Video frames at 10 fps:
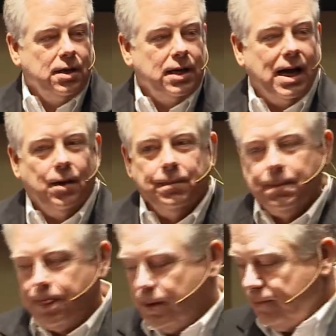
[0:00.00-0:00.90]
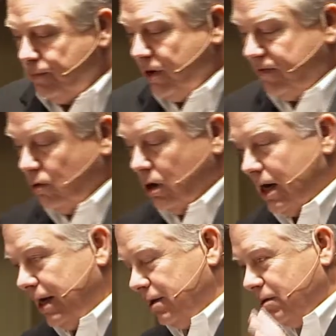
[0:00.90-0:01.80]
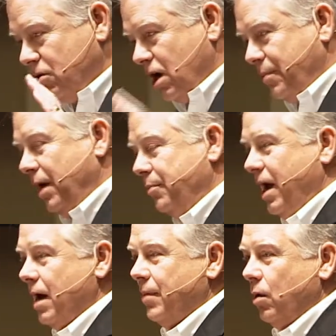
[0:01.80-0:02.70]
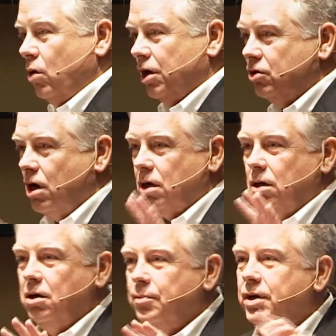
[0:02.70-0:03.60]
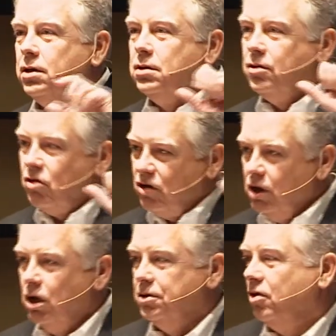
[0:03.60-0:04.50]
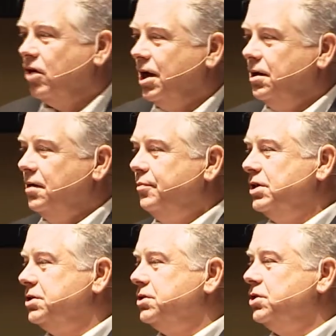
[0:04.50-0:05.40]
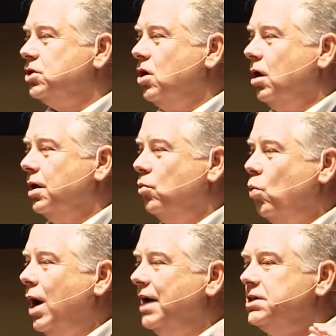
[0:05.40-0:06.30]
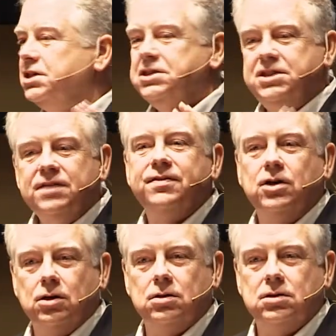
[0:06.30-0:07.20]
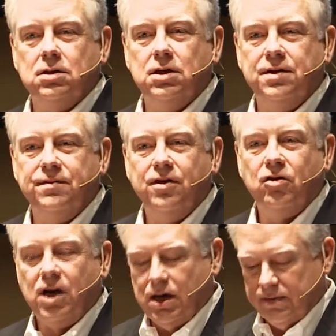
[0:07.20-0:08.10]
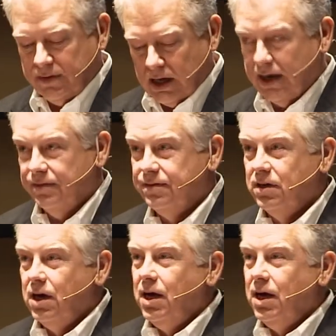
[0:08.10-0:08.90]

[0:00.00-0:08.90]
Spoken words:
Now, before I talk about BAM, I want to talk a little bit still on this idea of business as calling. Why is it difficult to live this kind of a life?